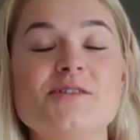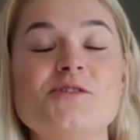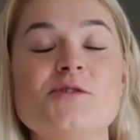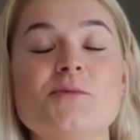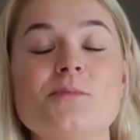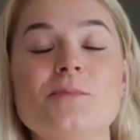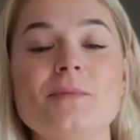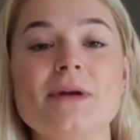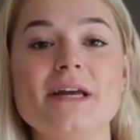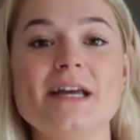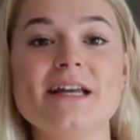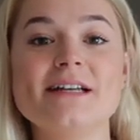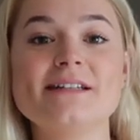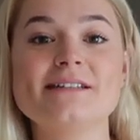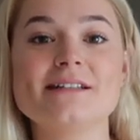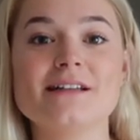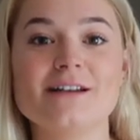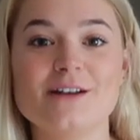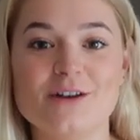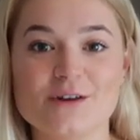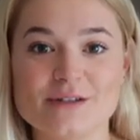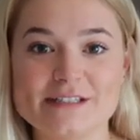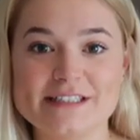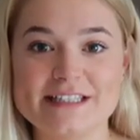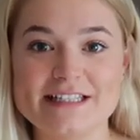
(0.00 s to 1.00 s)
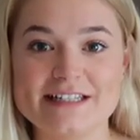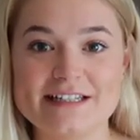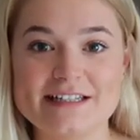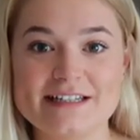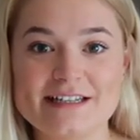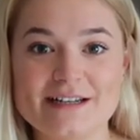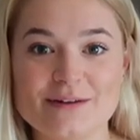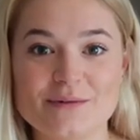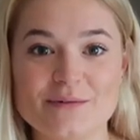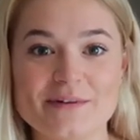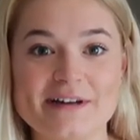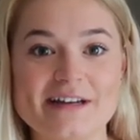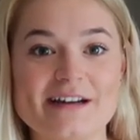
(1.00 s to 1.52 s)
to meet
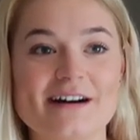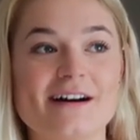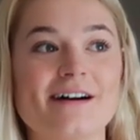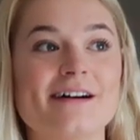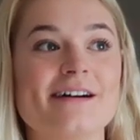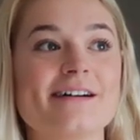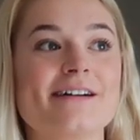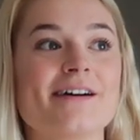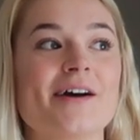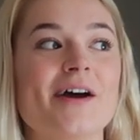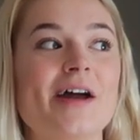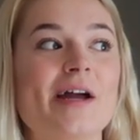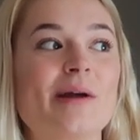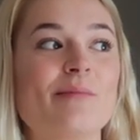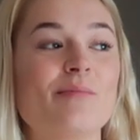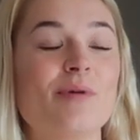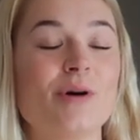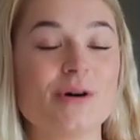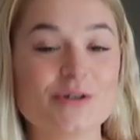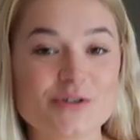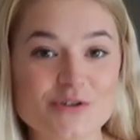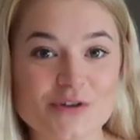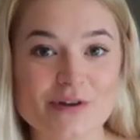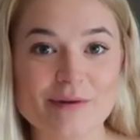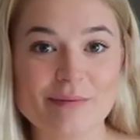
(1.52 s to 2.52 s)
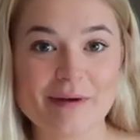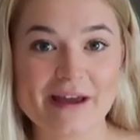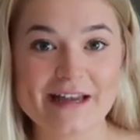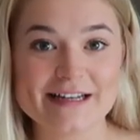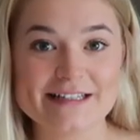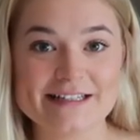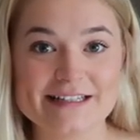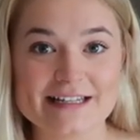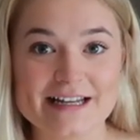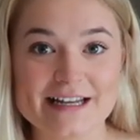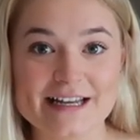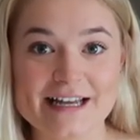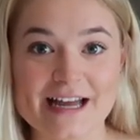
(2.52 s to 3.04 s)
Lottie. We are going pottery
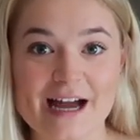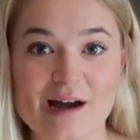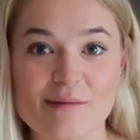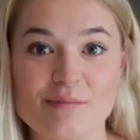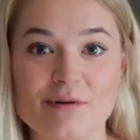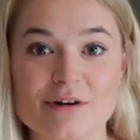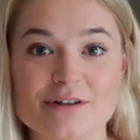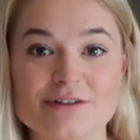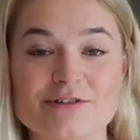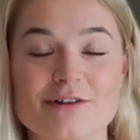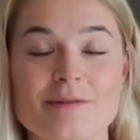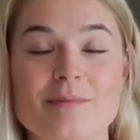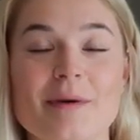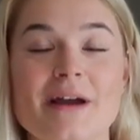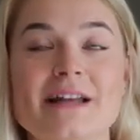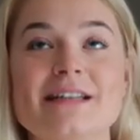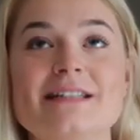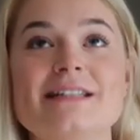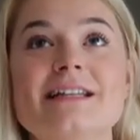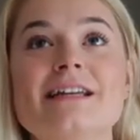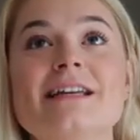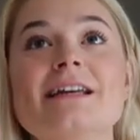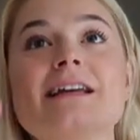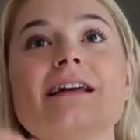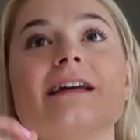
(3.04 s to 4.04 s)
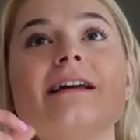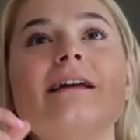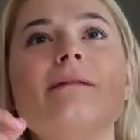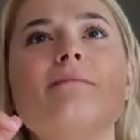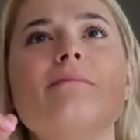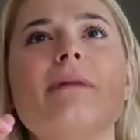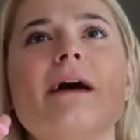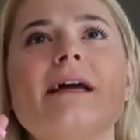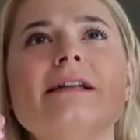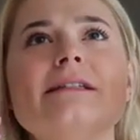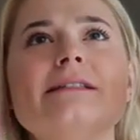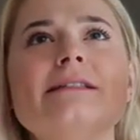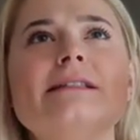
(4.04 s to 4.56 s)
painting at a pottery painting
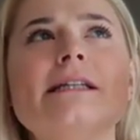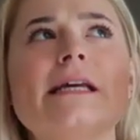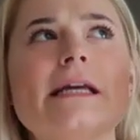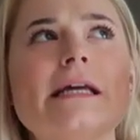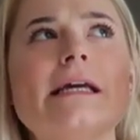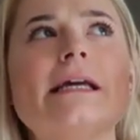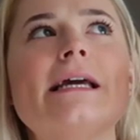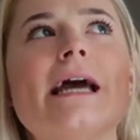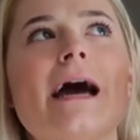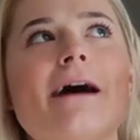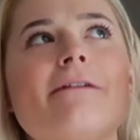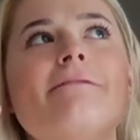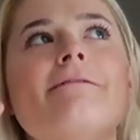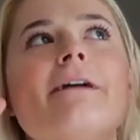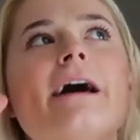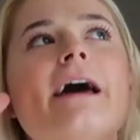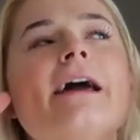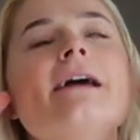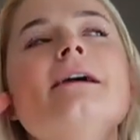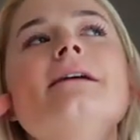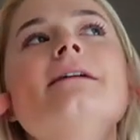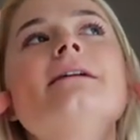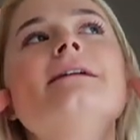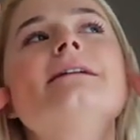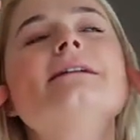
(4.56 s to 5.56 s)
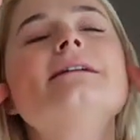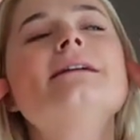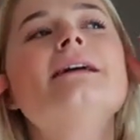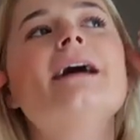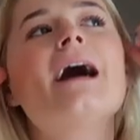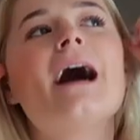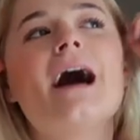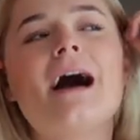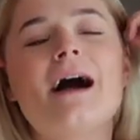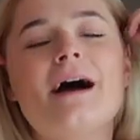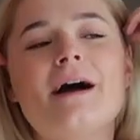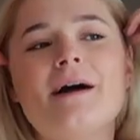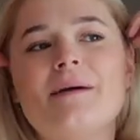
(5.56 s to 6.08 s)
painting cafe
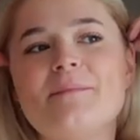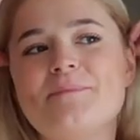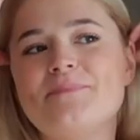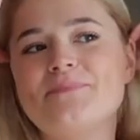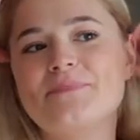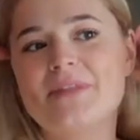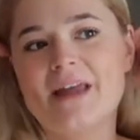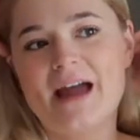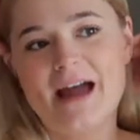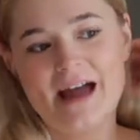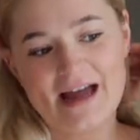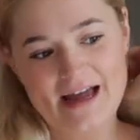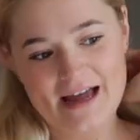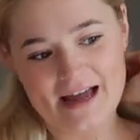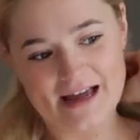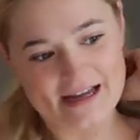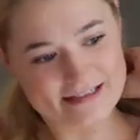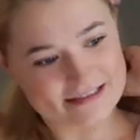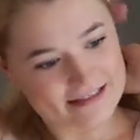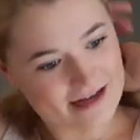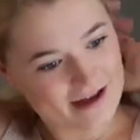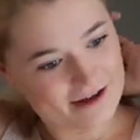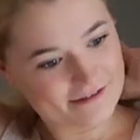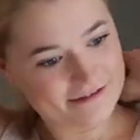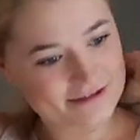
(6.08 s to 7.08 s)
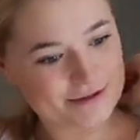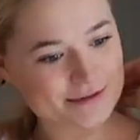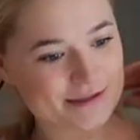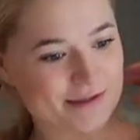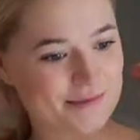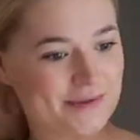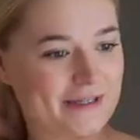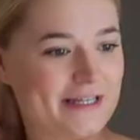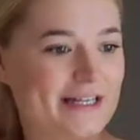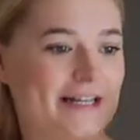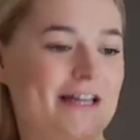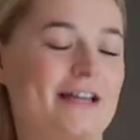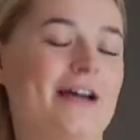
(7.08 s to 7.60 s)
um, and afterwards
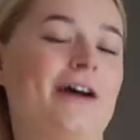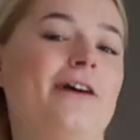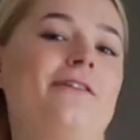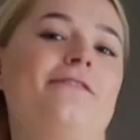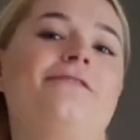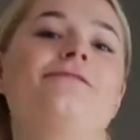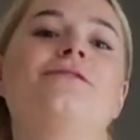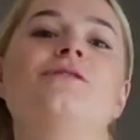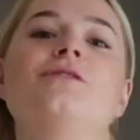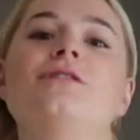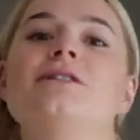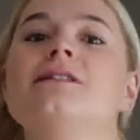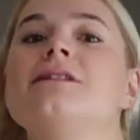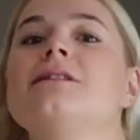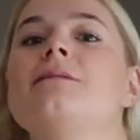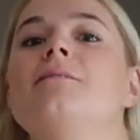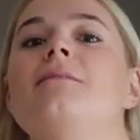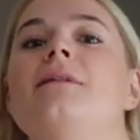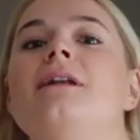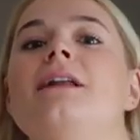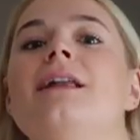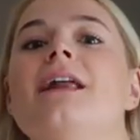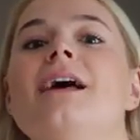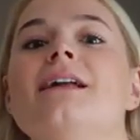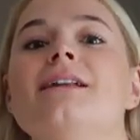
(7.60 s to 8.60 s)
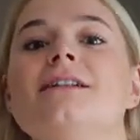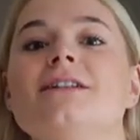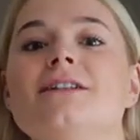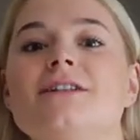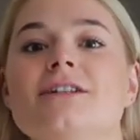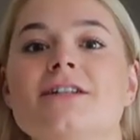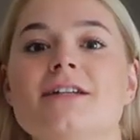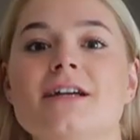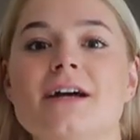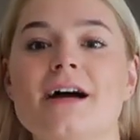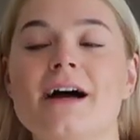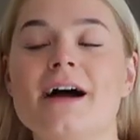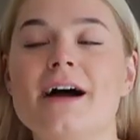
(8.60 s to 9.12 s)
we're going to go for some
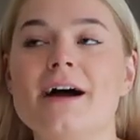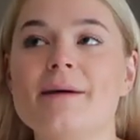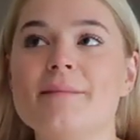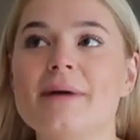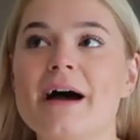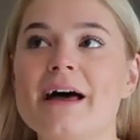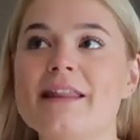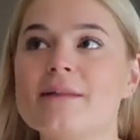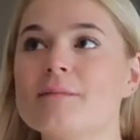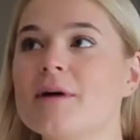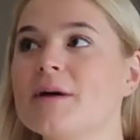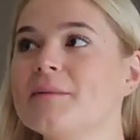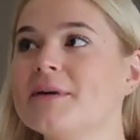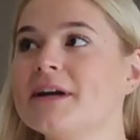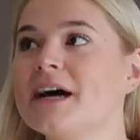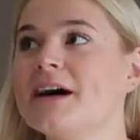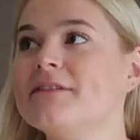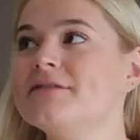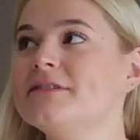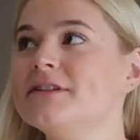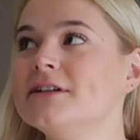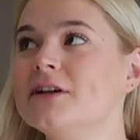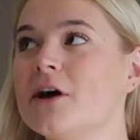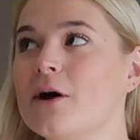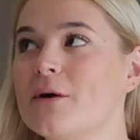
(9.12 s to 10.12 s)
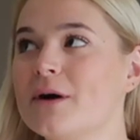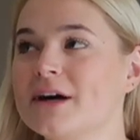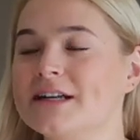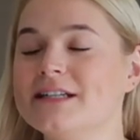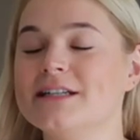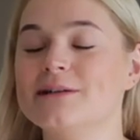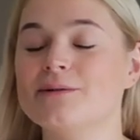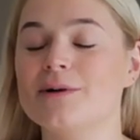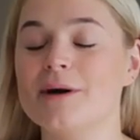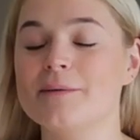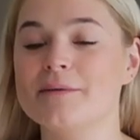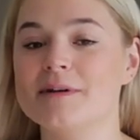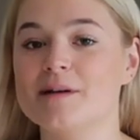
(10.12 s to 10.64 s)
lunch. Um, at the moment I have no
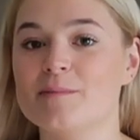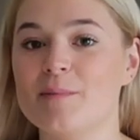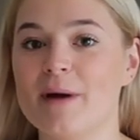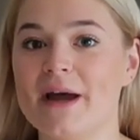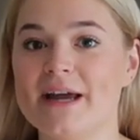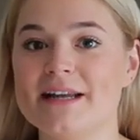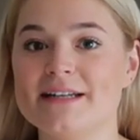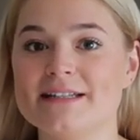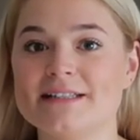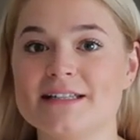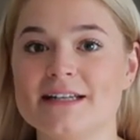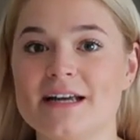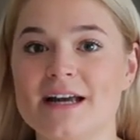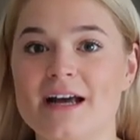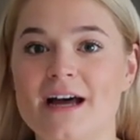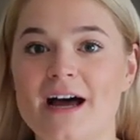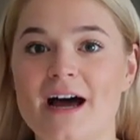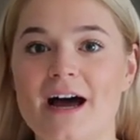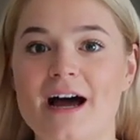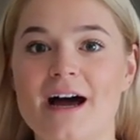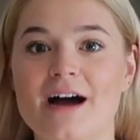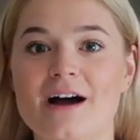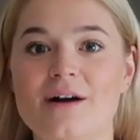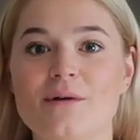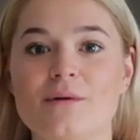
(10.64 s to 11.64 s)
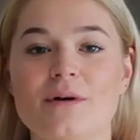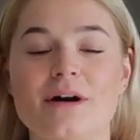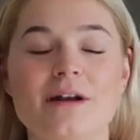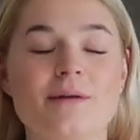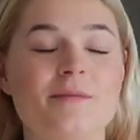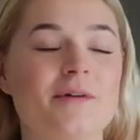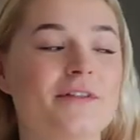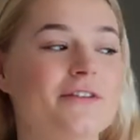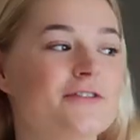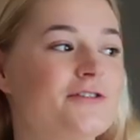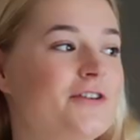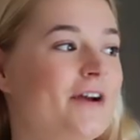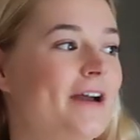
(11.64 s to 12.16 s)
idea what I'm going to paint. Uh, while
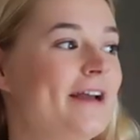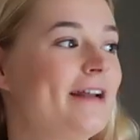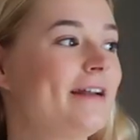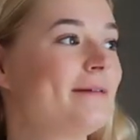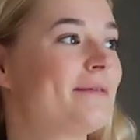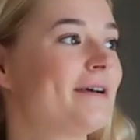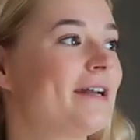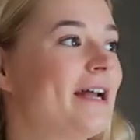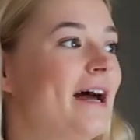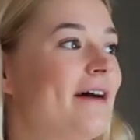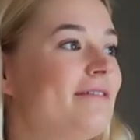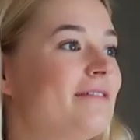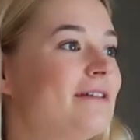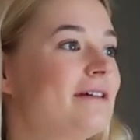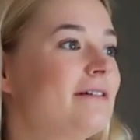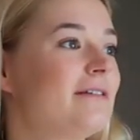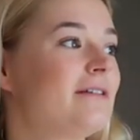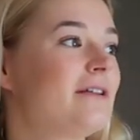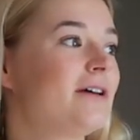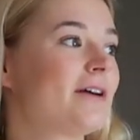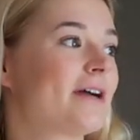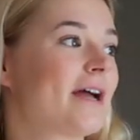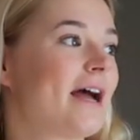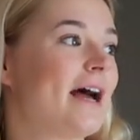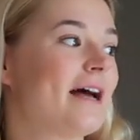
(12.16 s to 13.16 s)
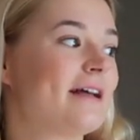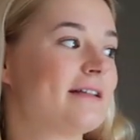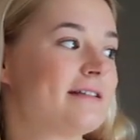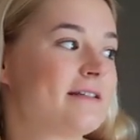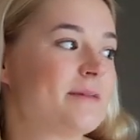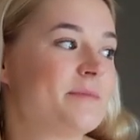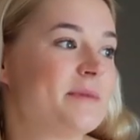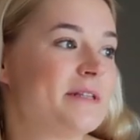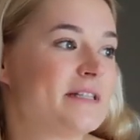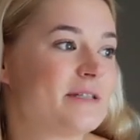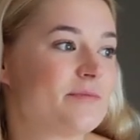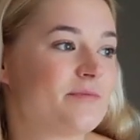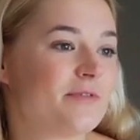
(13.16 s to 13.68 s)
I'm on the train I'm going to have a little look at
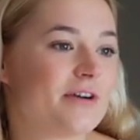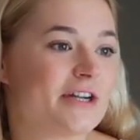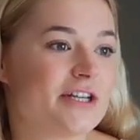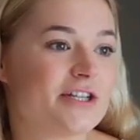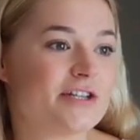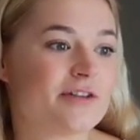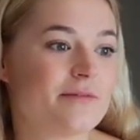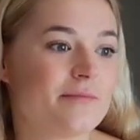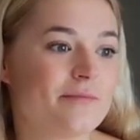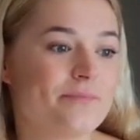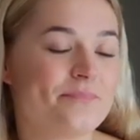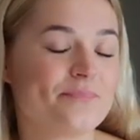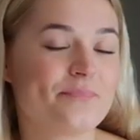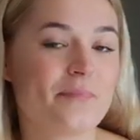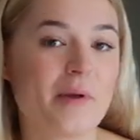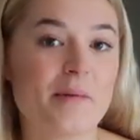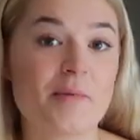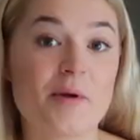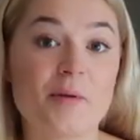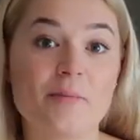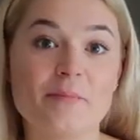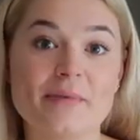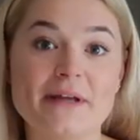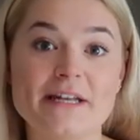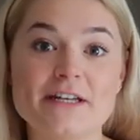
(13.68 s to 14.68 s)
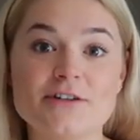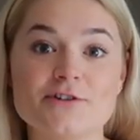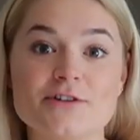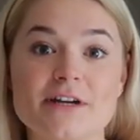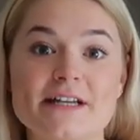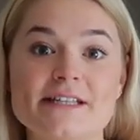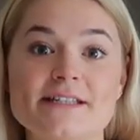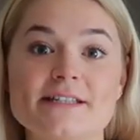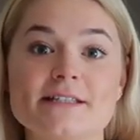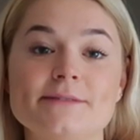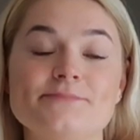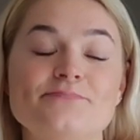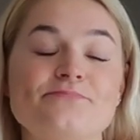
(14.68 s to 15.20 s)
some inspiration maybe on
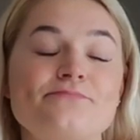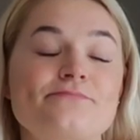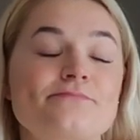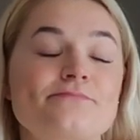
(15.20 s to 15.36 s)
Pinterest